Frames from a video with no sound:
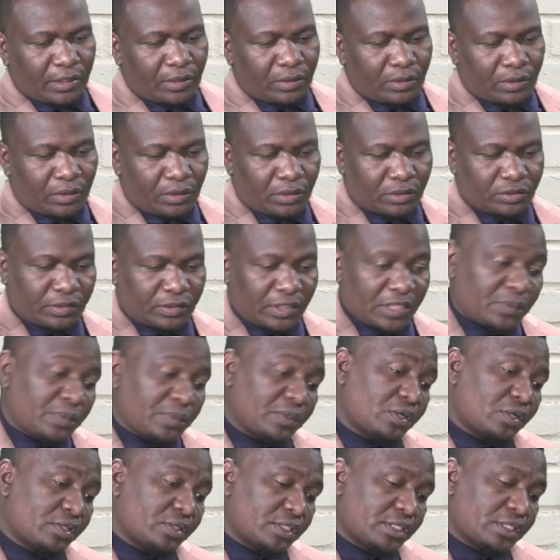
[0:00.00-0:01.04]
or transport
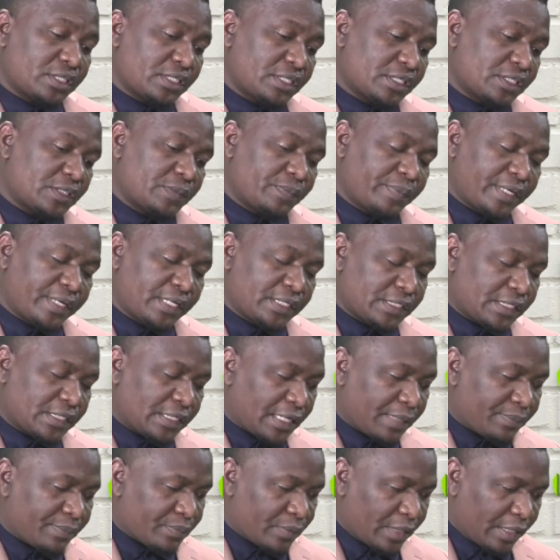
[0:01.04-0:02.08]
logistics space, and
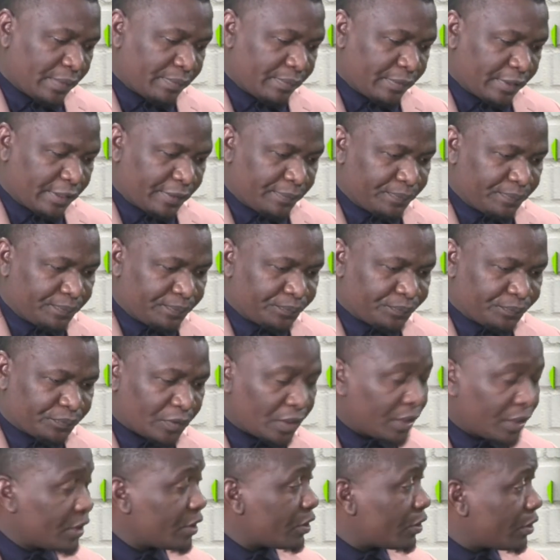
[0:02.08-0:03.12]
I'm
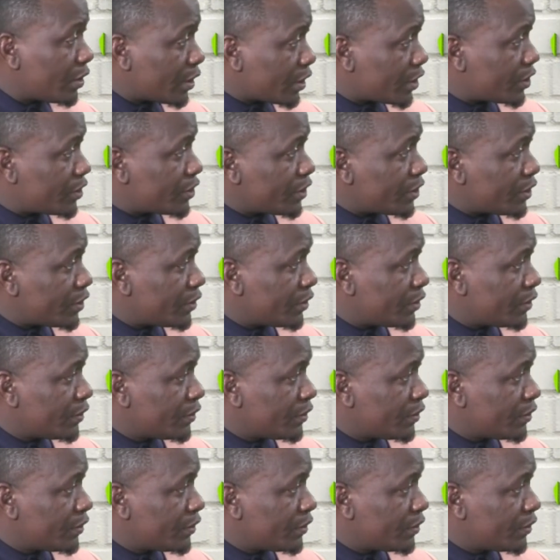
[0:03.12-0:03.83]
in your region.